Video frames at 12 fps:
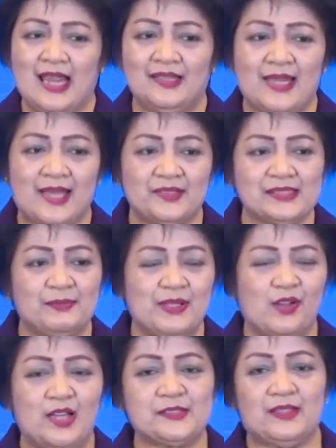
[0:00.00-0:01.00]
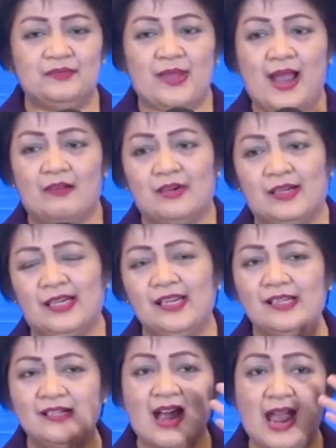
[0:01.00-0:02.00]
And that is because of
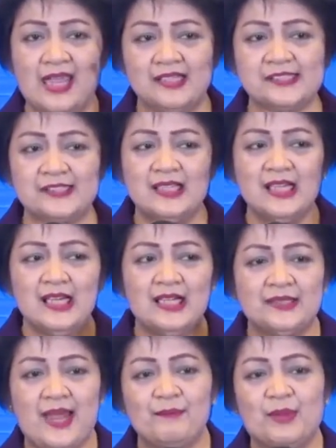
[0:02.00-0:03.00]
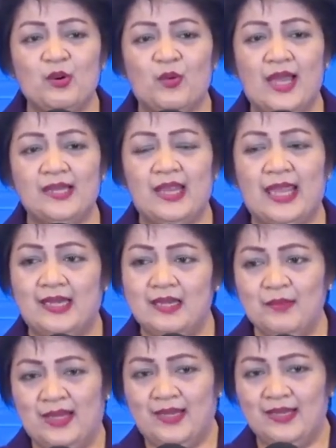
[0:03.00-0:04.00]
our eyes, number one
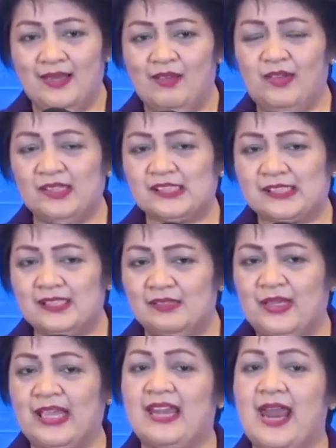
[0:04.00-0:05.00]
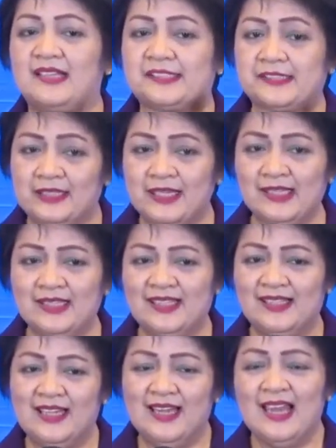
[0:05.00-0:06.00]
enemy, which we cannot see,
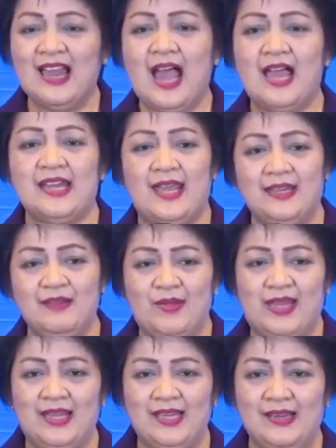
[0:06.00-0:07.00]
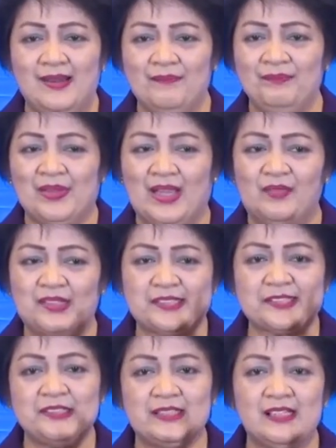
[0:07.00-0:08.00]
an enemy which
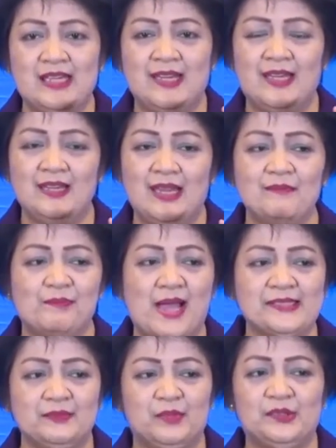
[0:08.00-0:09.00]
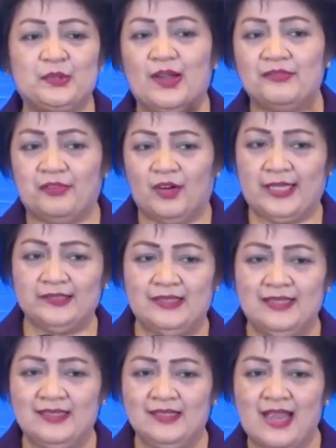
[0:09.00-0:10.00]
is nearly impossible to avoid,
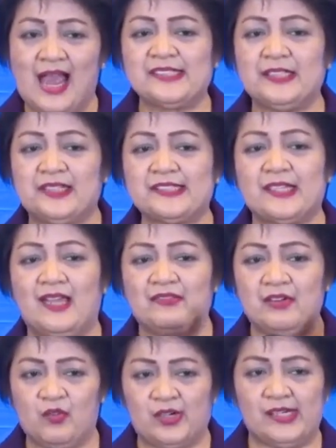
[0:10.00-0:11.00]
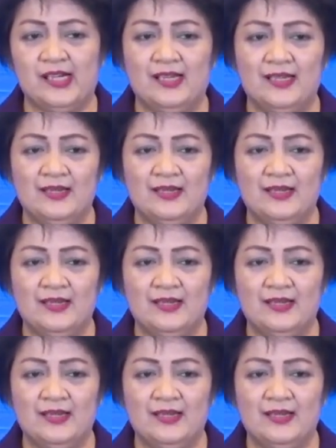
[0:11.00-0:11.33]
as it is everywhere.